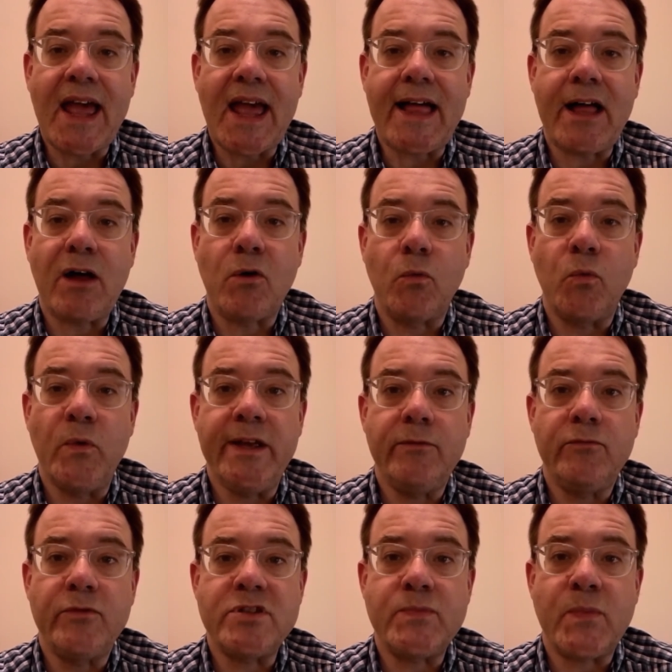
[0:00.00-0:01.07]
how
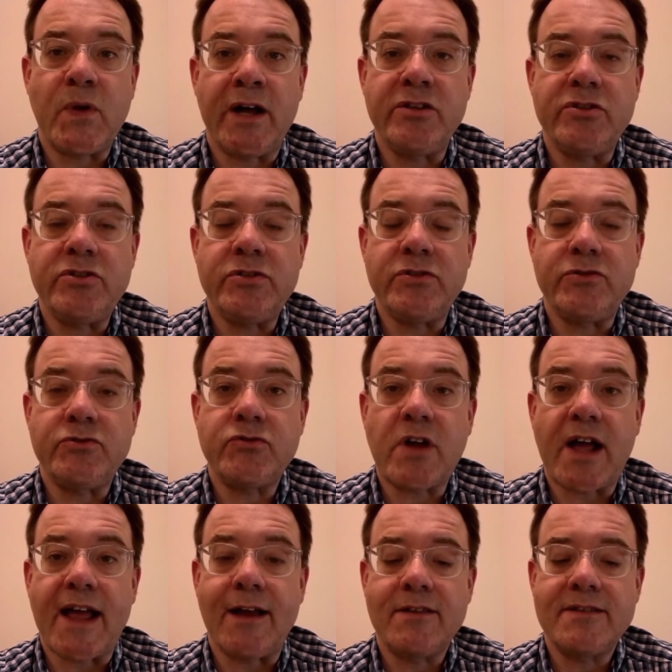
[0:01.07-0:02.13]
we respond to
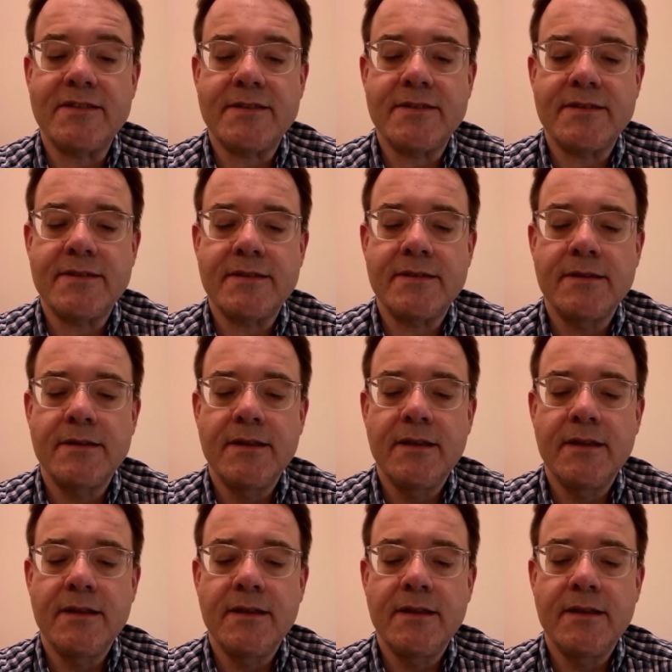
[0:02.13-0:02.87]
trials